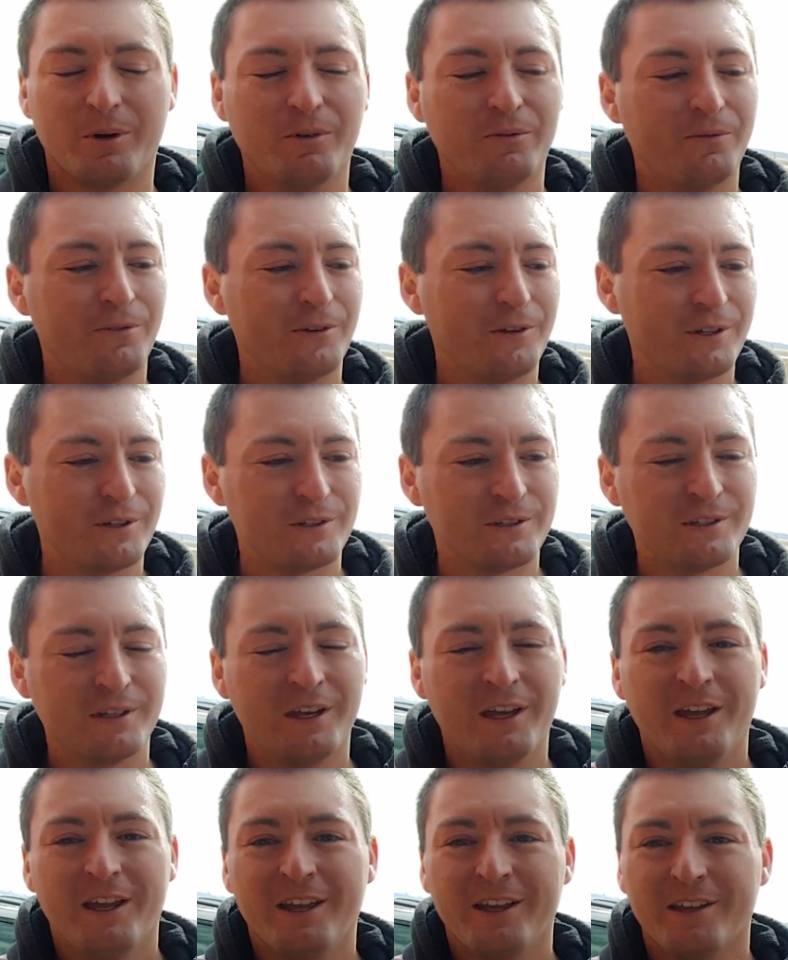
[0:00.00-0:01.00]
Hopefully it's
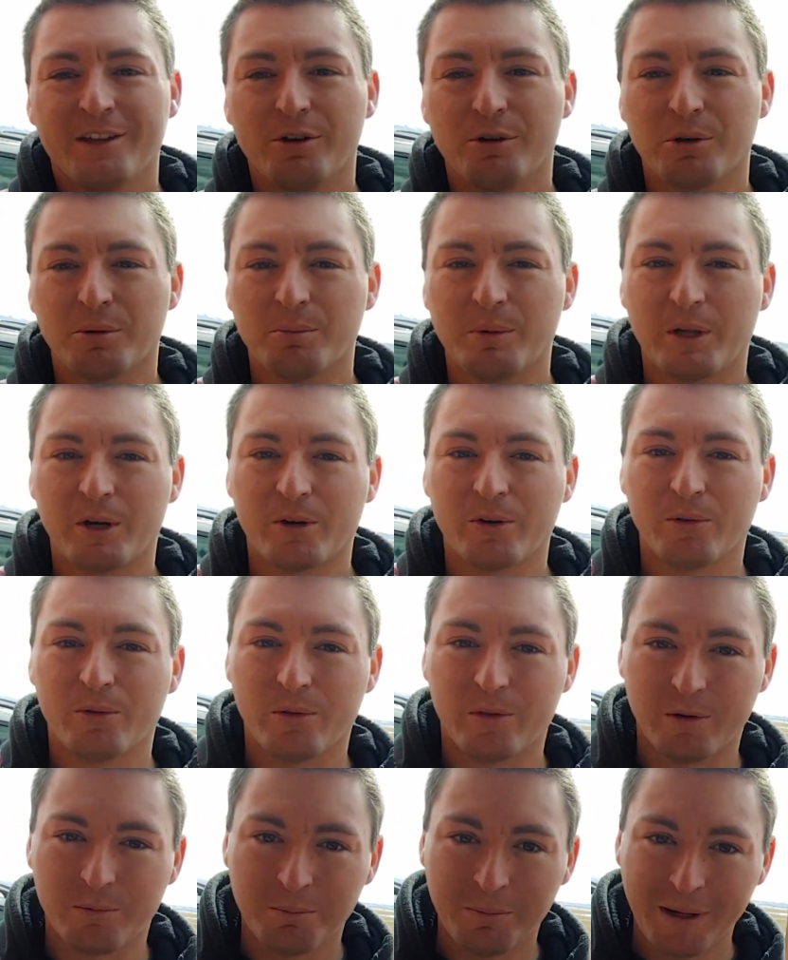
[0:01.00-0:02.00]
going better
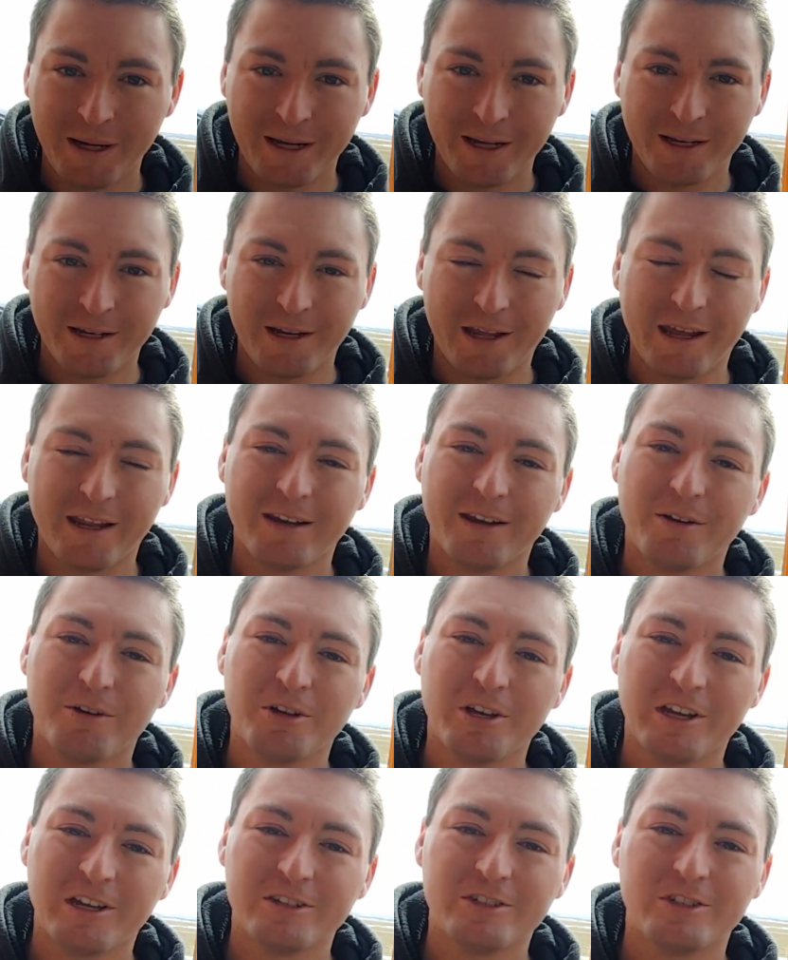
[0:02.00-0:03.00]
than mine, and I
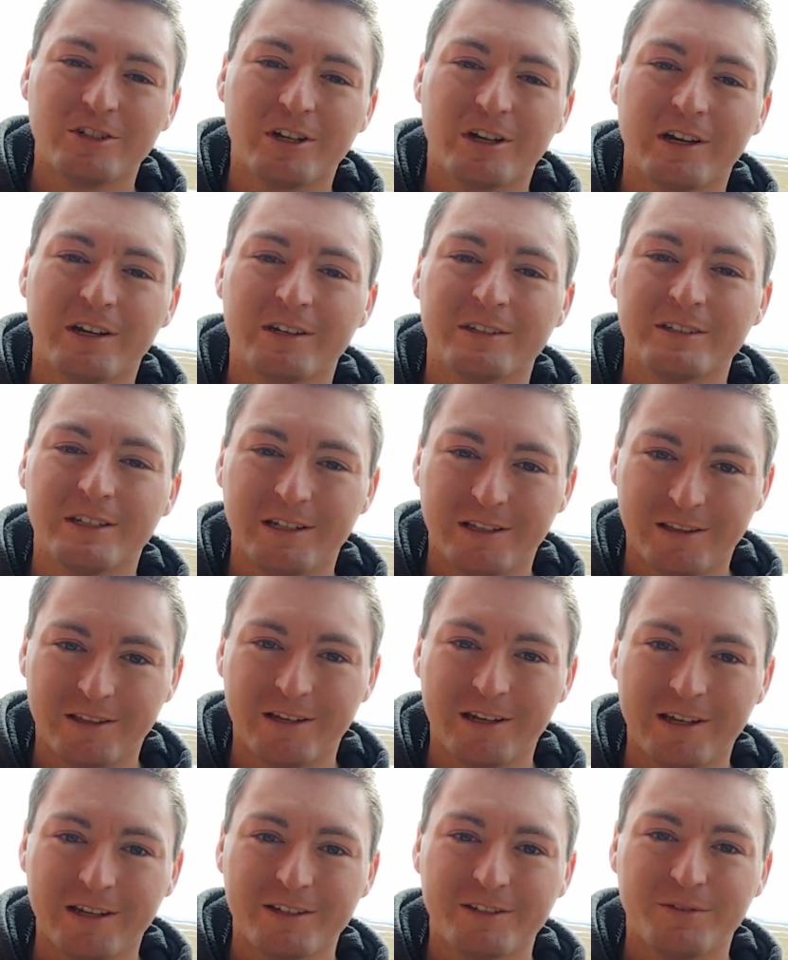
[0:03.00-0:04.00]
will catch you guys in the
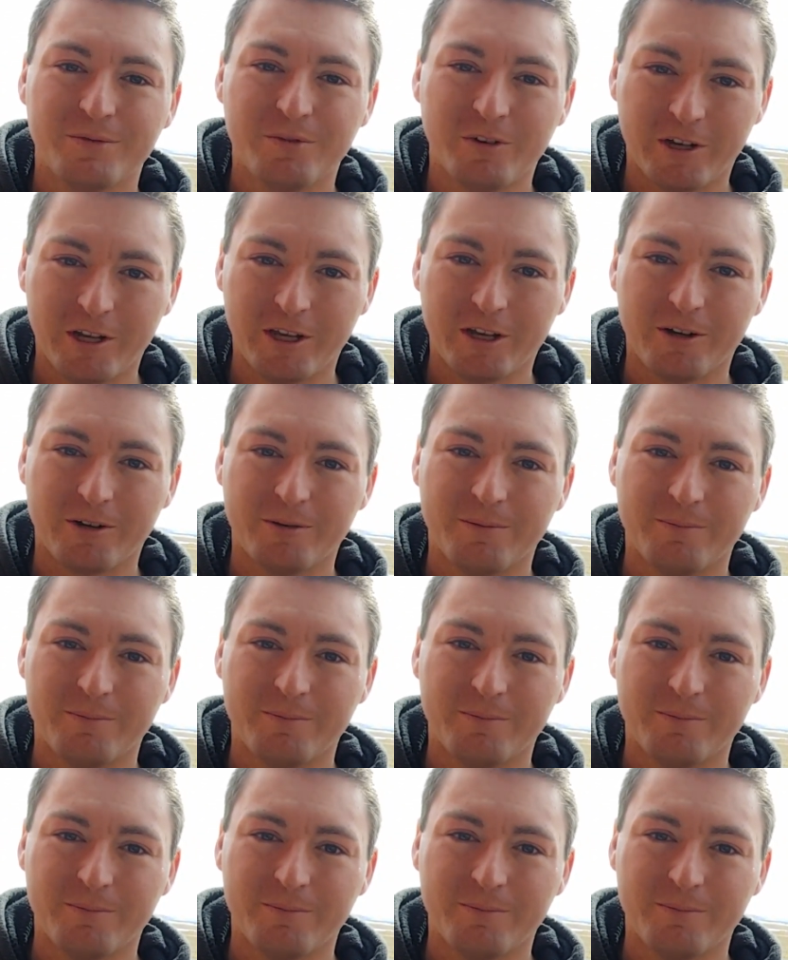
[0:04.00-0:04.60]
next video.